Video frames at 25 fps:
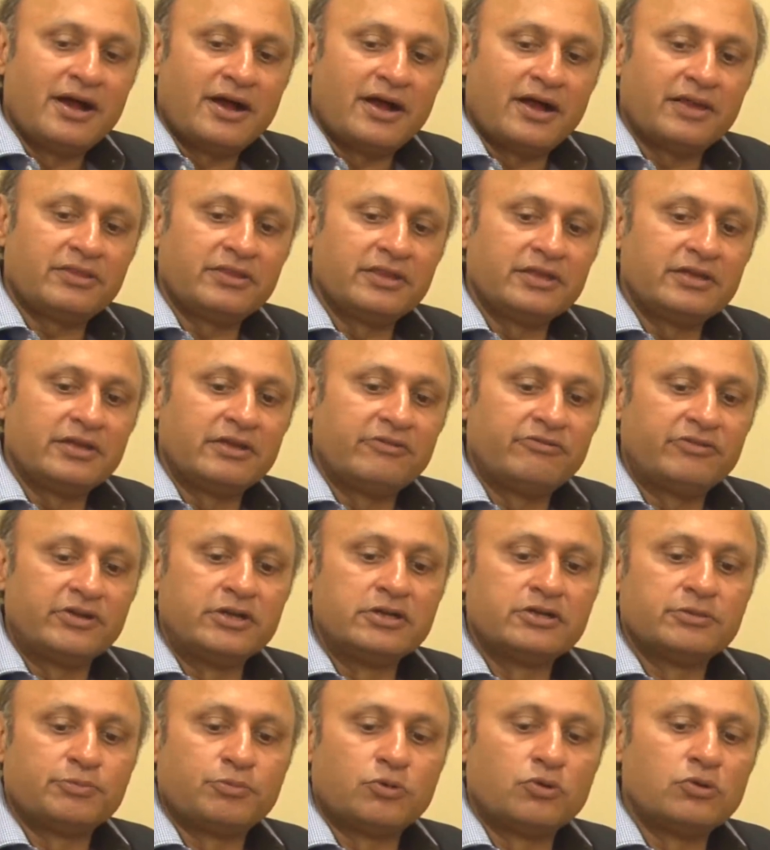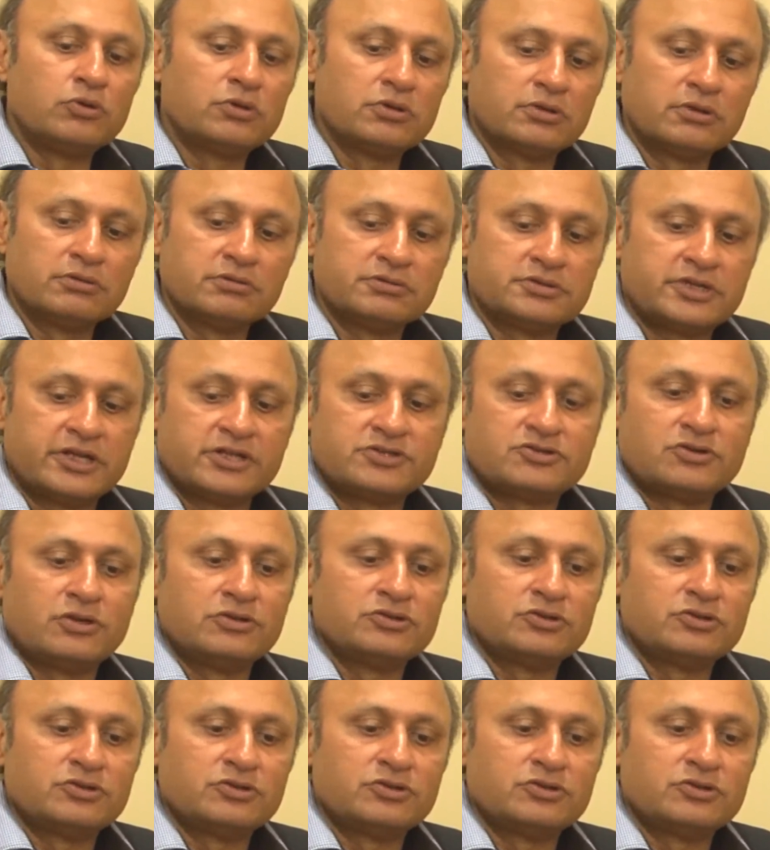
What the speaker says: I think if Interpol takes